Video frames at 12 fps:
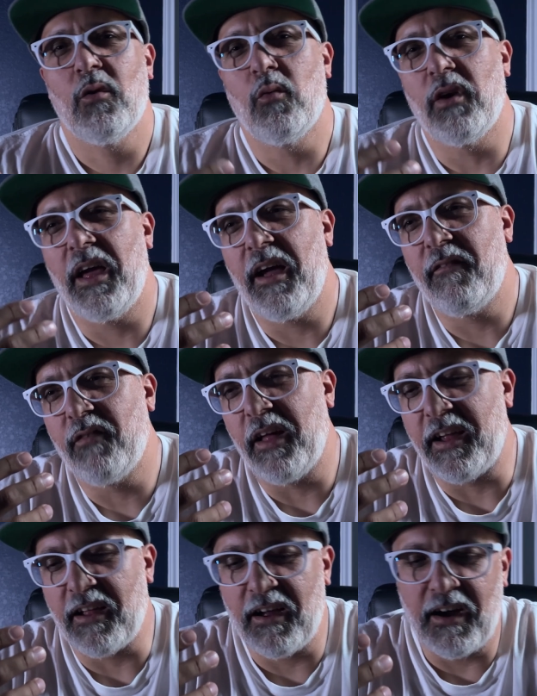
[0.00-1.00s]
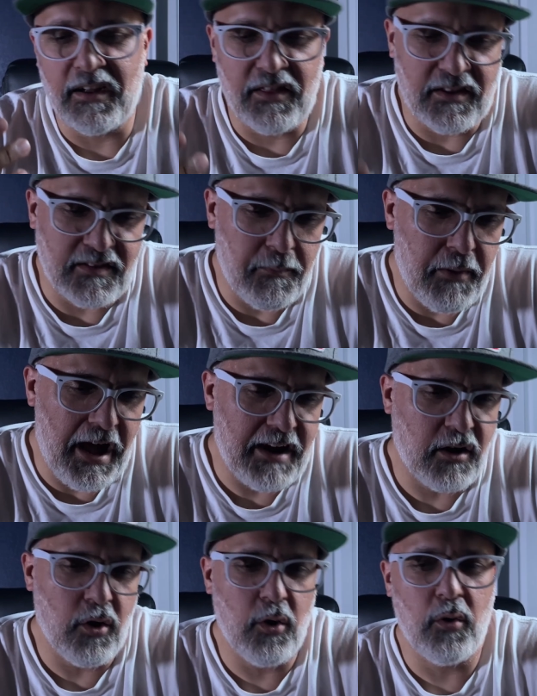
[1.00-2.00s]
would have like the
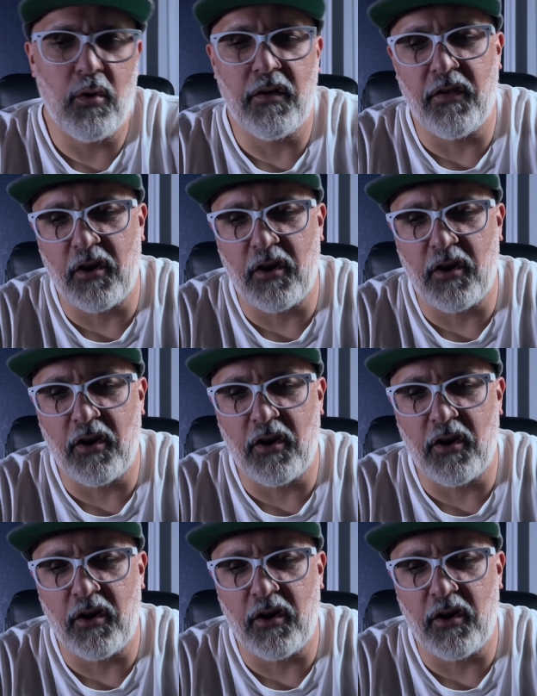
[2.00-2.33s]
tobacco and